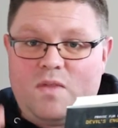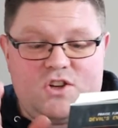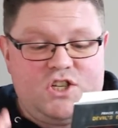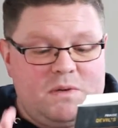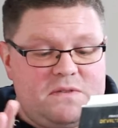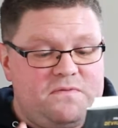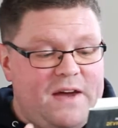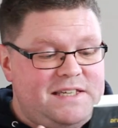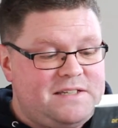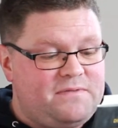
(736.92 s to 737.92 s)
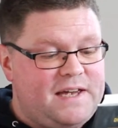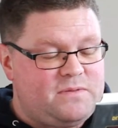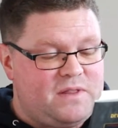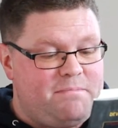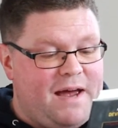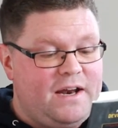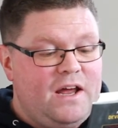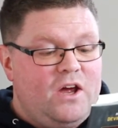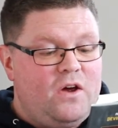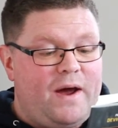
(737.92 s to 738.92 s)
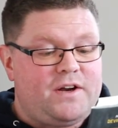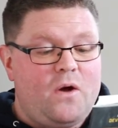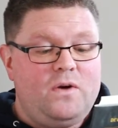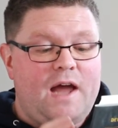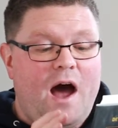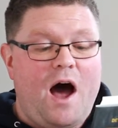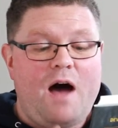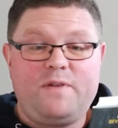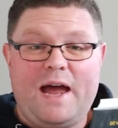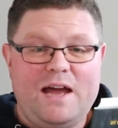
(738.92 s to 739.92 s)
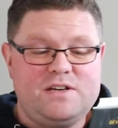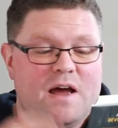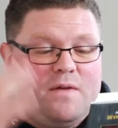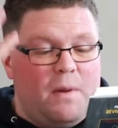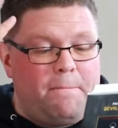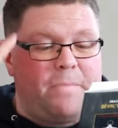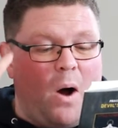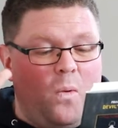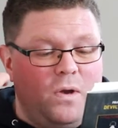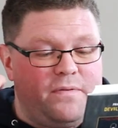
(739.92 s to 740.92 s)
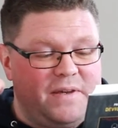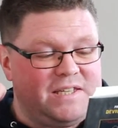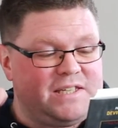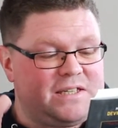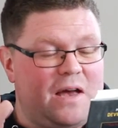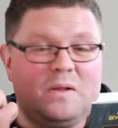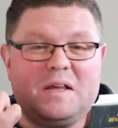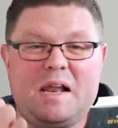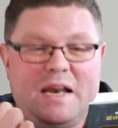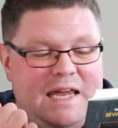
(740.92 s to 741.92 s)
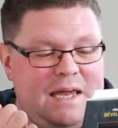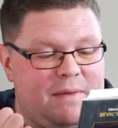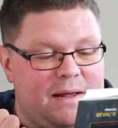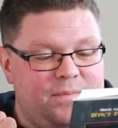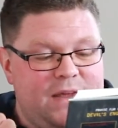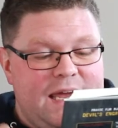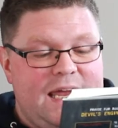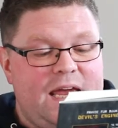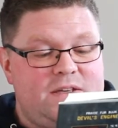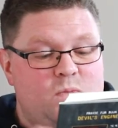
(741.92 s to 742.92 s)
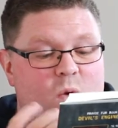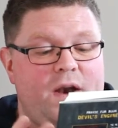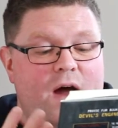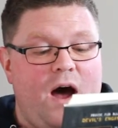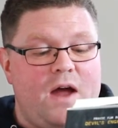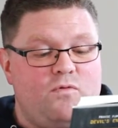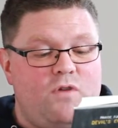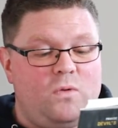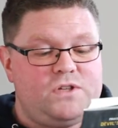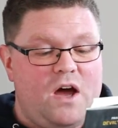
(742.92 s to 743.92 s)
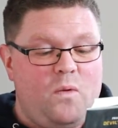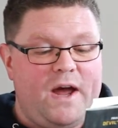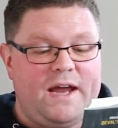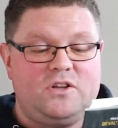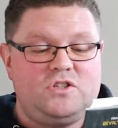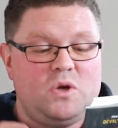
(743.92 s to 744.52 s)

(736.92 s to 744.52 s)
She was face to face with a man who had only half a head, the bowl of his skull gleaming. His one eye rolled her way and a